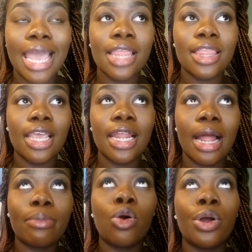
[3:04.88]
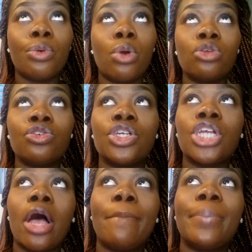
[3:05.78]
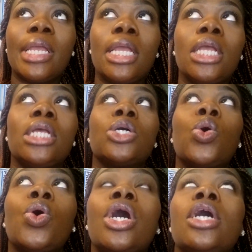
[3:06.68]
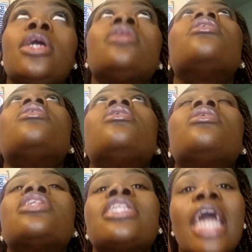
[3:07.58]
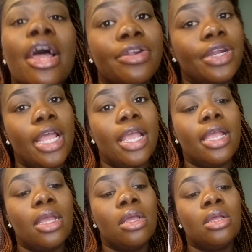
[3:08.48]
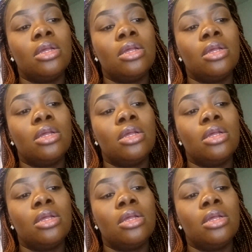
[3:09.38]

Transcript: And then I'm going grocery shopping on Saturday.